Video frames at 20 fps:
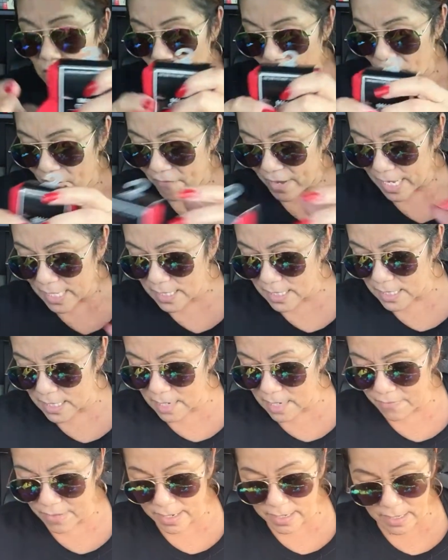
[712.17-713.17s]
so
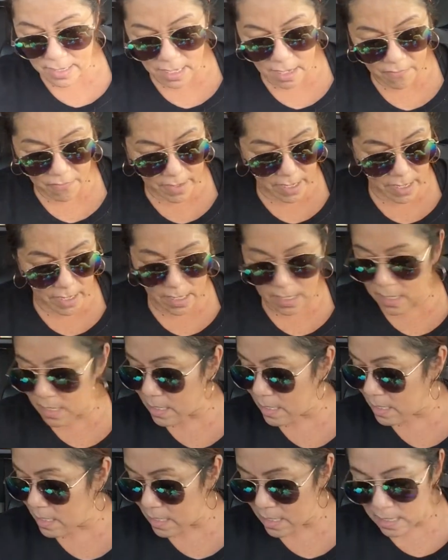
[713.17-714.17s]
festive. I love it.
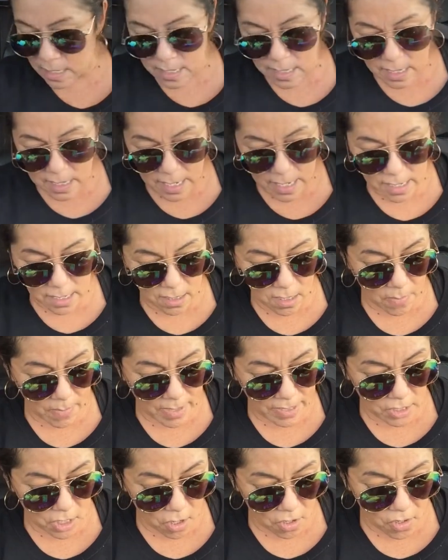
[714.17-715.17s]
I need to call
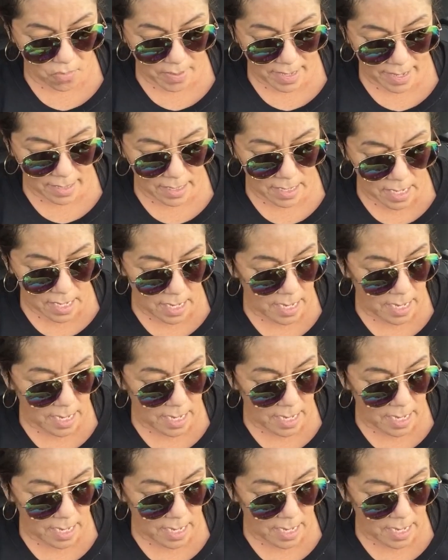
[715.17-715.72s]
my daughter back.